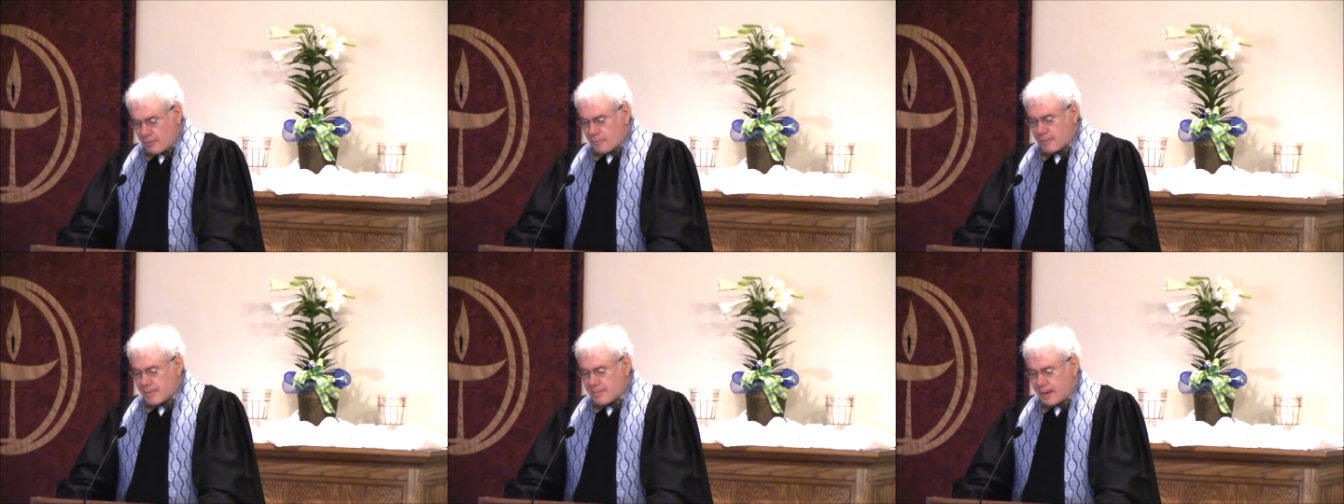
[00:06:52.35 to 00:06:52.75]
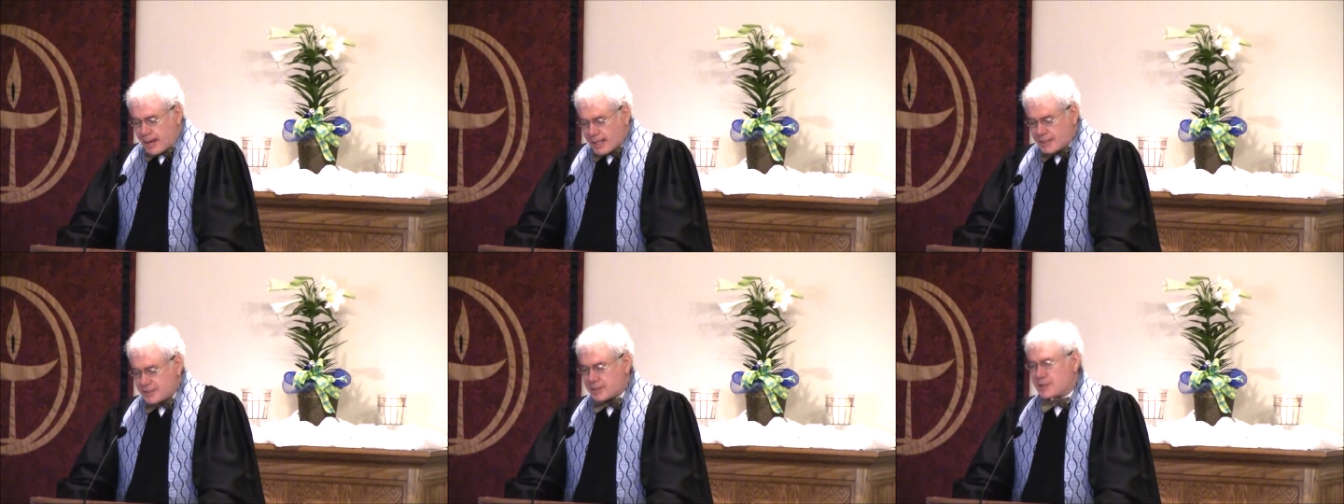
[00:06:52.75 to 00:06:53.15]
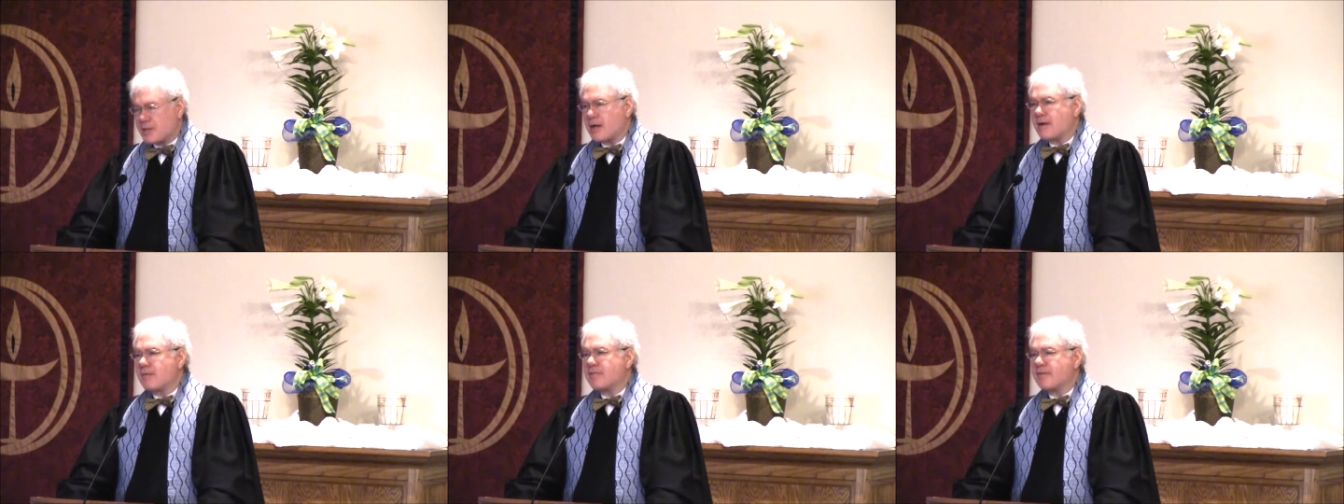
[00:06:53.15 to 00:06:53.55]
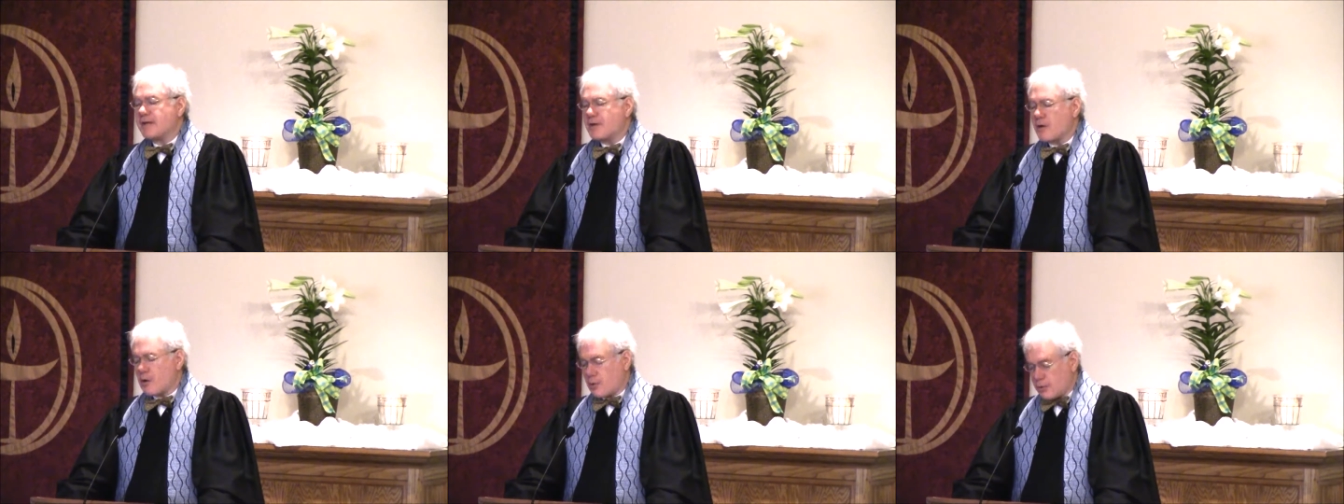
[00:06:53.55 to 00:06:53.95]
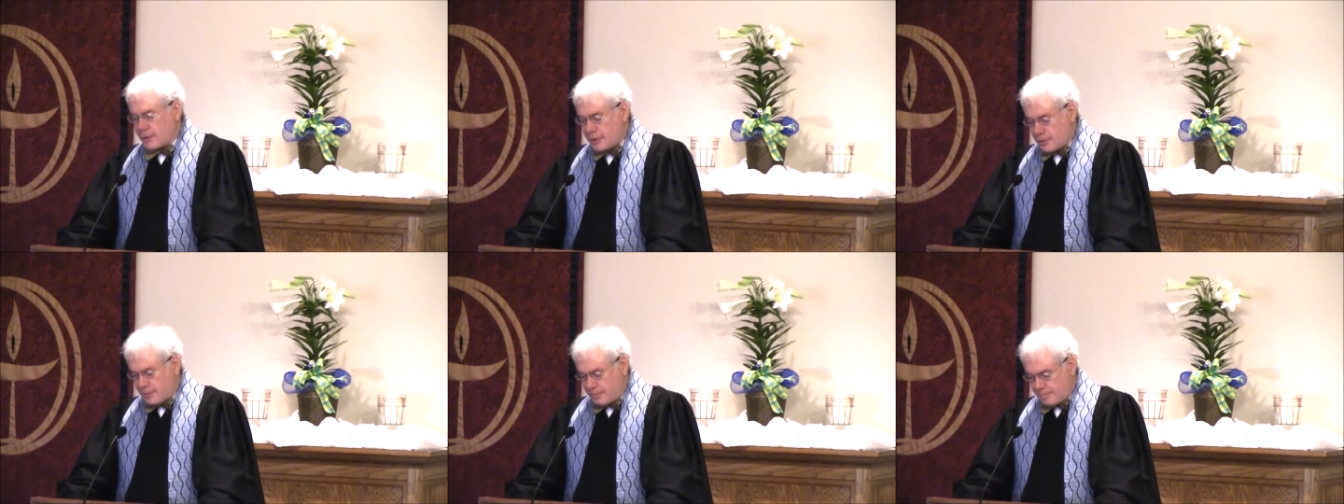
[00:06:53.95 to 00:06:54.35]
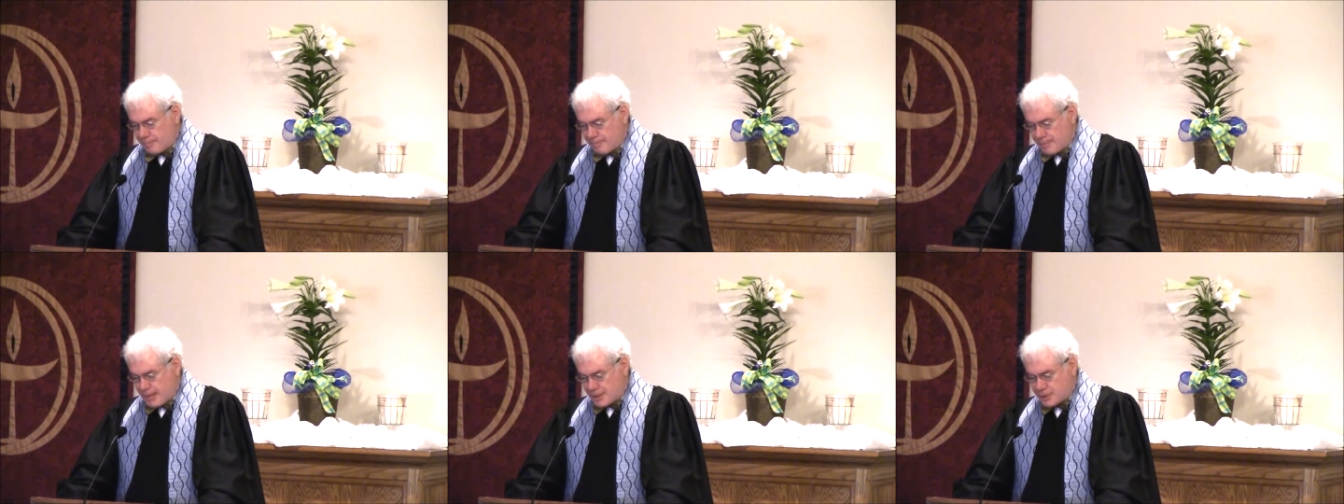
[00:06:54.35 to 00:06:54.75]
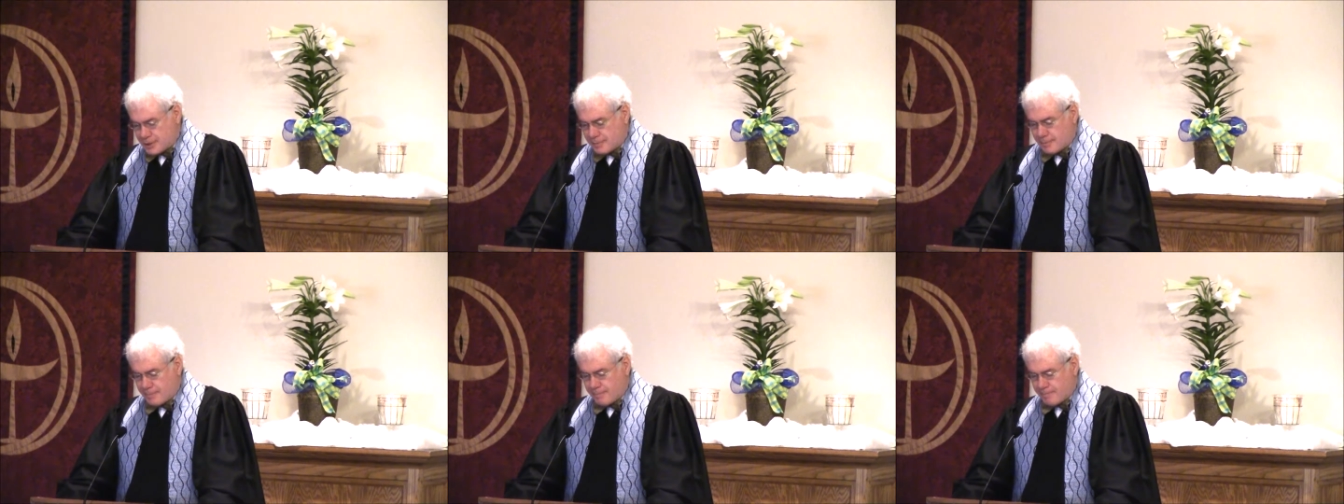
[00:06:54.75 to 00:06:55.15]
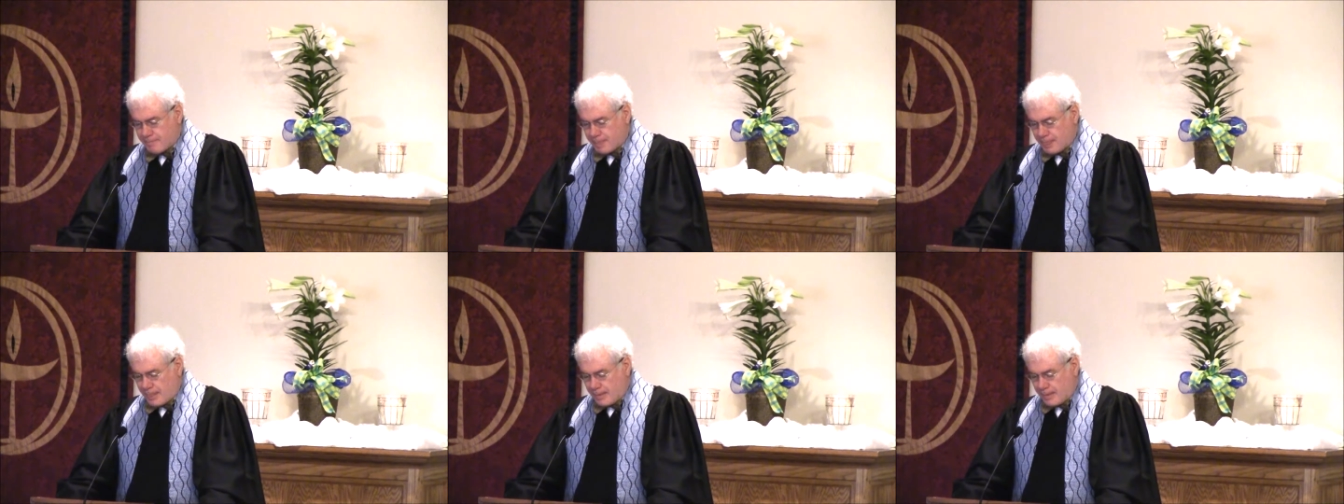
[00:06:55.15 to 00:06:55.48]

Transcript: reminds us of an earlier mention